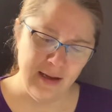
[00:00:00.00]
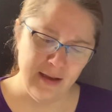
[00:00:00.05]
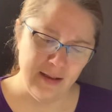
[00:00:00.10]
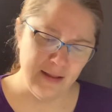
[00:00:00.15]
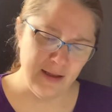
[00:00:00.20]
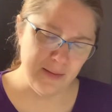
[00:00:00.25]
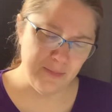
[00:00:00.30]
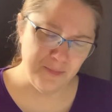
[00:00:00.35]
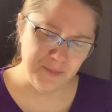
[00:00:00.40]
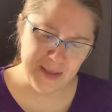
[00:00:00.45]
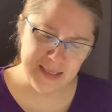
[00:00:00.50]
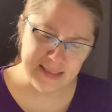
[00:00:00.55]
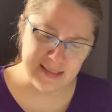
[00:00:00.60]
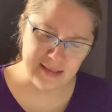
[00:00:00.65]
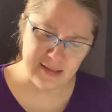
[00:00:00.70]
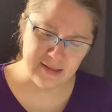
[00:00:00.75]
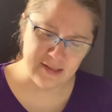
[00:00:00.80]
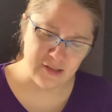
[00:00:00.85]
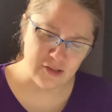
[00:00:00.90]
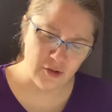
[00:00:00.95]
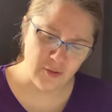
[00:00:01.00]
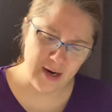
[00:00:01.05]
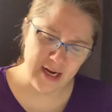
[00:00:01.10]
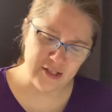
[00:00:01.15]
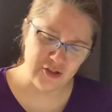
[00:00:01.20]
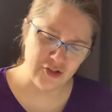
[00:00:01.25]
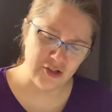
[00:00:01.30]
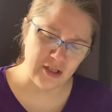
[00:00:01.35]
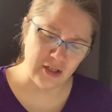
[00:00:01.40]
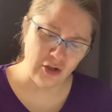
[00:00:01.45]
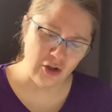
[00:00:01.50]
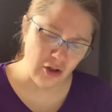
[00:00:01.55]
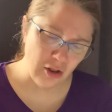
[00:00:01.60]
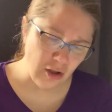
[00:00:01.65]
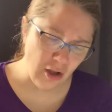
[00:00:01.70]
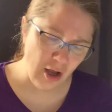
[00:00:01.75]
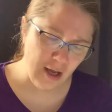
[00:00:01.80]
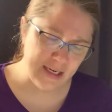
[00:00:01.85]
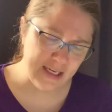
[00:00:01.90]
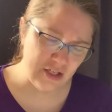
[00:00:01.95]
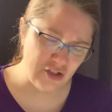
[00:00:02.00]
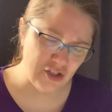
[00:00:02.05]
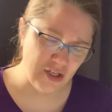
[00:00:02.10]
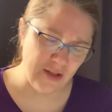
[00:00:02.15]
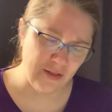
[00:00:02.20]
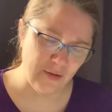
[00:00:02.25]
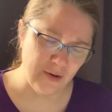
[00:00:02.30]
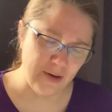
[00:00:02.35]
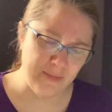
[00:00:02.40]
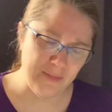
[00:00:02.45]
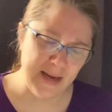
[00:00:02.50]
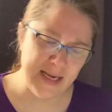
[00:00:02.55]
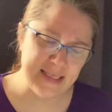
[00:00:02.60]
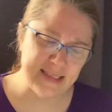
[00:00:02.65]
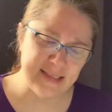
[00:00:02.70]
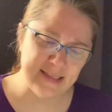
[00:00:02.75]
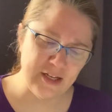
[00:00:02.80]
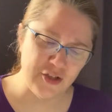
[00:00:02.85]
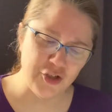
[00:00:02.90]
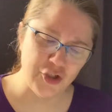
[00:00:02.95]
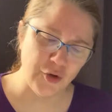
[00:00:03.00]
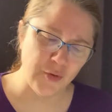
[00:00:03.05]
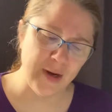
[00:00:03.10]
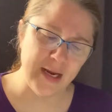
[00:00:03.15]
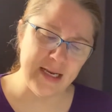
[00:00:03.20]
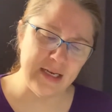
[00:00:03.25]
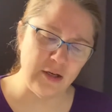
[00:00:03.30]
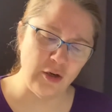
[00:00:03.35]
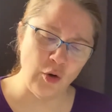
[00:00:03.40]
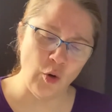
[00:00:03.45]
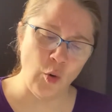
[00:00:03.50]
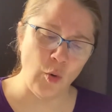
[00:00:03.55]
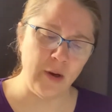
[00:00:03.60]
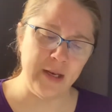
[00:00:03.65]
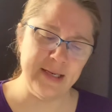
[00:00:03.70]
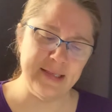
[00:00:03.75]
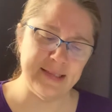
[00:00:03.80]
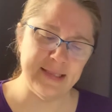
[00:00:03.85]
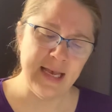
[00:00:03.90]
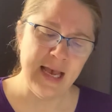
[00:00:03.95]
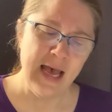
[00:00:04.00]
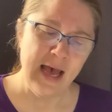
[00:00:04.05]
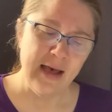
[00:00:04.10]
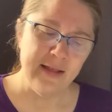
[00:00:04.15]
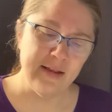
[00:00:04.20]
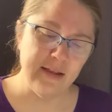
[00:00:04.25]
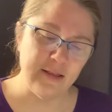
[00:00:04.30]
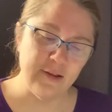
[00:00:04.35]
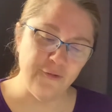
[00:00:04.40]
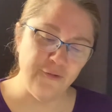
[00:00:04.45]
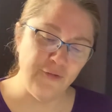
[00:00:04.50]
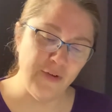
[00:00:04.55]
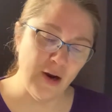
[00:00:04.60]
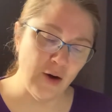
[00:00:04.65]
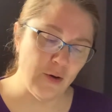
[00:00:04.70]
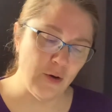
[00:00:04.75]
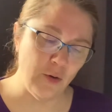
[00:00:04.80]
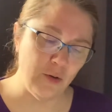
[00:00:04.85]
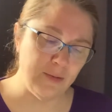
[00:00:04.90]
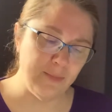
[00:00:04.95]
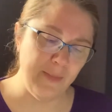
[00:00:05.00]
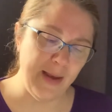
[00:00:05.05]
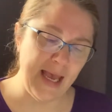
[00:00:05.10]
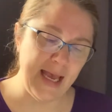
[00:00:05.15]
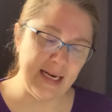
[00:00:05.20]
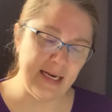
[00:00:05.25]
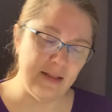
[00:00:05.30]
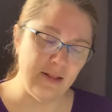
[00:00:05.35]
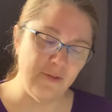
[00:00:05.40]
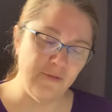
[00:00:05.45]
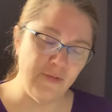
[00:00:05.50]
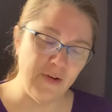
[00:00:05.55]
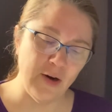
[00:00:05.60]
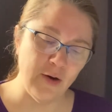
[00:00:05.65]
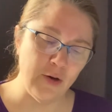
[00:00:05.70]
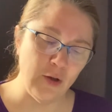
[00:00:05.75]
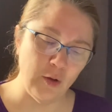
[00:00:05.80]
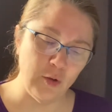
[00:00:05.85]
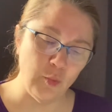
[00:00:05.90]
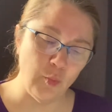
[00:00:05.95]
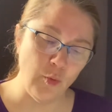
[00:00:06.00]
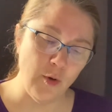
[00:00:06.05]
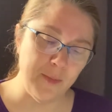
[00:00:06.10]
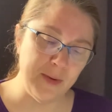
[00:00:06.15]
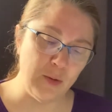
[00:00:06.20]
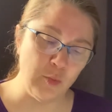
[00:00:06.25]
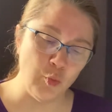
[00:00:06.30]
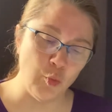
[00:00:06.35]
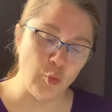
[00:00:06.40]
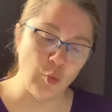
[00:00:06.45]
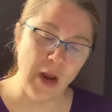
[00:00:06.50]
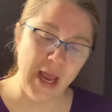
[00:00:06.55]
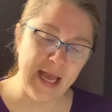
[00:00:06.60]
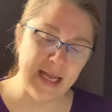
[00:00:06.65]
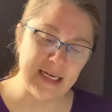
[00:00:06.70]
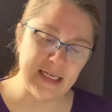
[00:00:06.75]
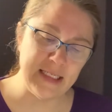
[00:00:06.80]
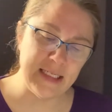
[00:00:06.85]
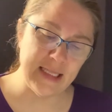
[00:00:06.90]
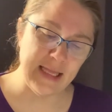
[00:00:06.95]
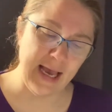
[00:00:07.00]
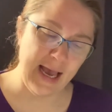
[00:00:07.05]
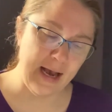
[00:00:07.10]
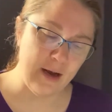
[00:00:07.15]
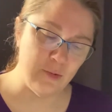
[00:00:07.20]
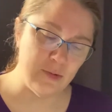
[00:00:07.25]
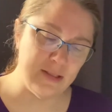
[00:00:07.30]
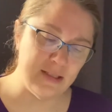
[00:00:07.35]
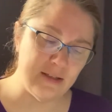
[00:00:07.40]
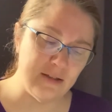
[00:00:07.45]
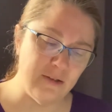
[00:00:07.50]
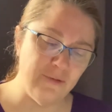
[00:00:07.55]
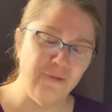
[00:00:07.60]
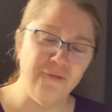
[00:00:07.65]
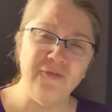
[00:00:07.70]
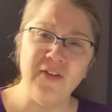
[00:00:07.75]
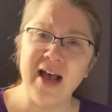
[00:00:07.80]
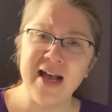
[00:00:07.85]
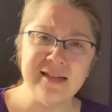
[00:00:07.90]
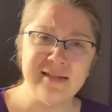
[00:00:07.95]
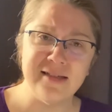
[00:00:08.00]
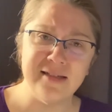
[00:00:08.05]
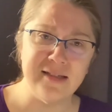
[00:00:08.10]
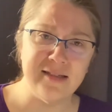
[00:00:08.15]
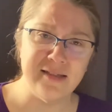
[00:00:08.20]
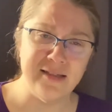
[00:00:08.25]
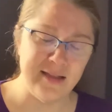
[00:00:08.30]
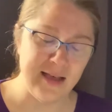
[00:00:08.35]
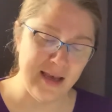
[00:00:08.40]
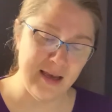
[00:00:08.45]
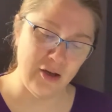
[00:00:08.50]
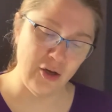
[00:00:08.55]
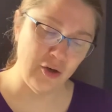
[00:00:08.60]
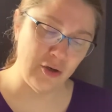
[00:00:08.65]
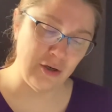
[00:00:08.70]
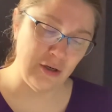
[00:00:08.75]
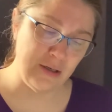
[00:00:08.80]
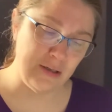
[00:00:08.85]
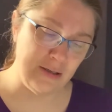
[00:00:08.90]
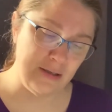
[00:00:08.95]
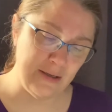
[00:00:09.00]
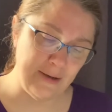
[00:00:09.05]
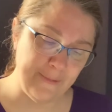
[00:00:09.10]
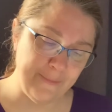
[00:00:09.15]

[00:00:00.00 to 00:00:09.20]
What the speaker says: They bit and scratched and clawed each other and made such a great noise that the very old man and the very old woman ran into the house as fast as they could.